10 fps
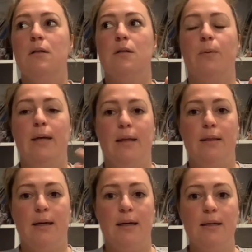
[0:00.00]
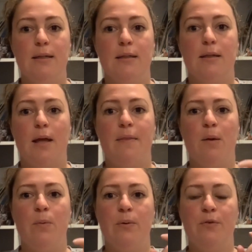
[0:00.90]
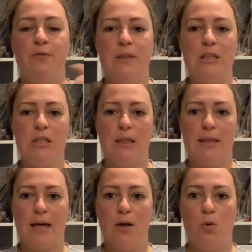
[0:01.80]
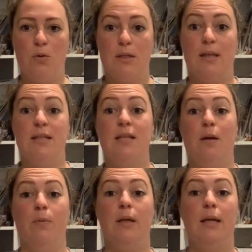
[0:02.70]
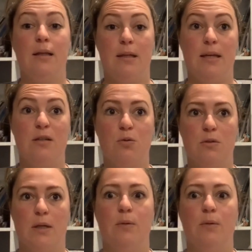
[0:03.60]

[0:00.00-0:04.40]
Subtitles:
So we had that, and then we were finishing that course and they started bringing out the next course.